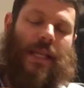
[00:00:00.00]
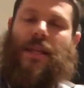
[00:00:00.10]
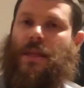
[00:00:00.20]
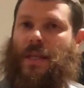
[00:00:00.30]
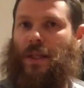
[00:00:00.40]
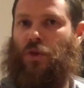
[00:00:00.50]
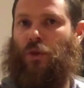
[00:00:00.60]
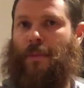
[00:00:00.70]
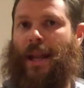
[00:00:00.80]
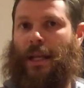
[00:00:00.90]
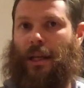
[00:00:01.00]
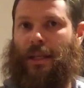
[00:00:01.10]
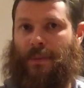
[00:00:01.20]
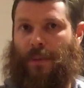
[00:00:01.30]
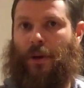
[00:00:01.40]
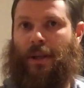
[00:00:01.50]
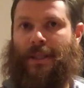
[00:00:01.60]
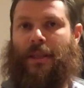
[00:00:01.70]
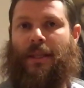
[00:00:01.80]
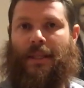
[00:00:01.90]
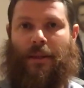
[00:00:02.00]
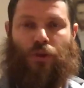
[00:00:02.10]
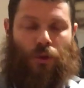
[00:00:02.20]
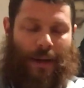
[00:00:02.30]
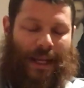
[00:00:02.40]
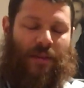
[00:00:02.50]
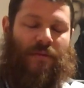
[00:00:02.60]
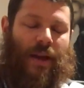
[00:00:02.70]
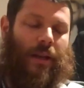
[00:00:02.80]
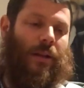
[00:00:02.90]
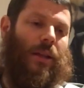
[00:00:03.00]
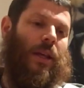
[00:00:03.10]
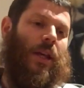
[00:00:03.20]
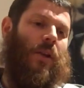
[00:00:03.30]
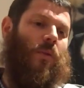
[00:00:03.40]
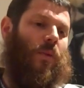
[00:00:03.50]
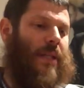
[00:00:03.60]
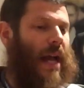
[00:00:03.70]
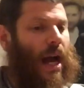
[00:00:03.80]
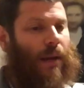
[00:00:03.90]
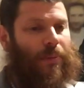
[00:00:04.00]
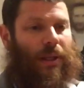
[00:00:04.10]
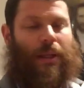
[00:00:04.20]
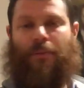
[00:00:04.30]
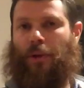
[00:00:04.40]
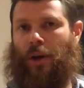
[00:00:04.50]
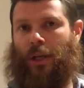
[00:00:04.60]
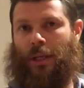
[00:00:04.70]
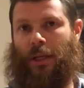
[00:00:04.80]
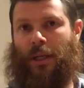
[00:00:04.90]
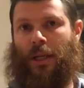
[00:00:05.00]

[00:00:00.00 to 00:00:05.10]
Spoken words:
in this traumatic experience, in this traumatic event, with his heart completely broken,